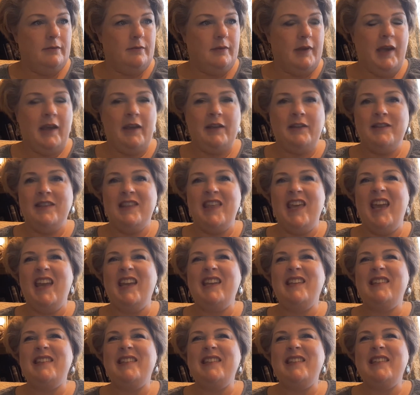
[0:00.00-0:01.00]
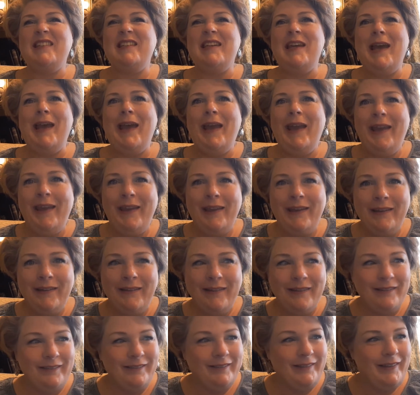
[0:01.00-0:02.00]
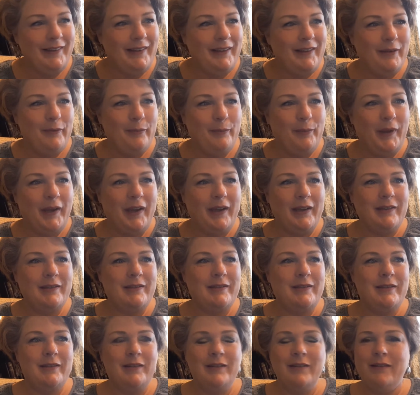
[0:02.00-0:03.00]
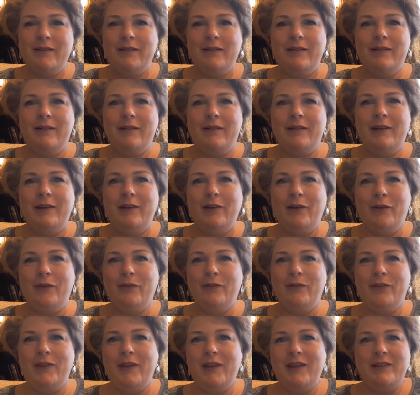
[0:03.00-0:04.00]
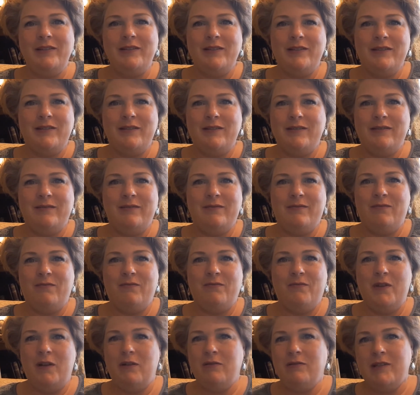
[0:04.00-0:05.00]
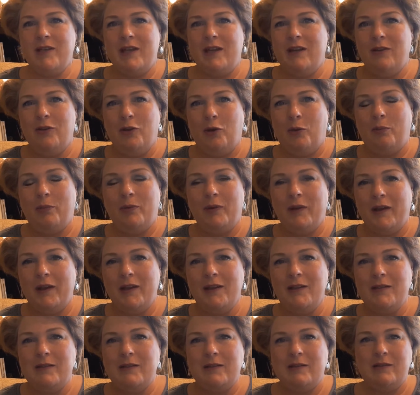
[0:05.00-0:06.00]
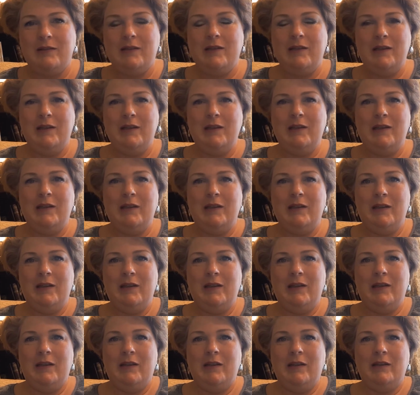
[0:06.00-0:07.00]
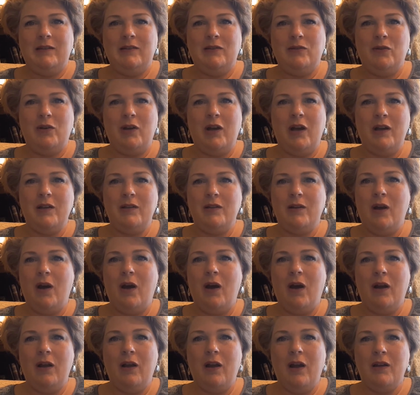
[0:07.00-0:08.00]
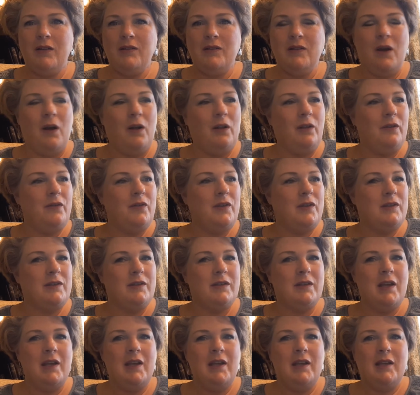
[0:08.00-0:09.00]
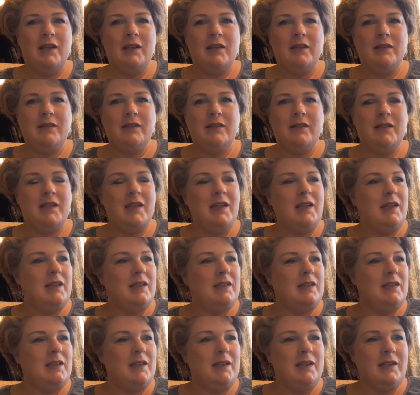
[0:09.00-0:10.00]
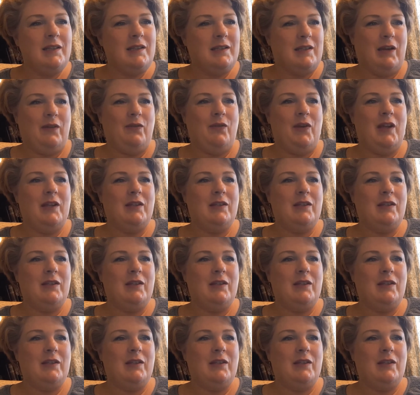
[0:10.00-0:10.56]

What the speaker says: And they stank because, they just fell dead in their place. And so God caused all of this stinky, stinky stuff.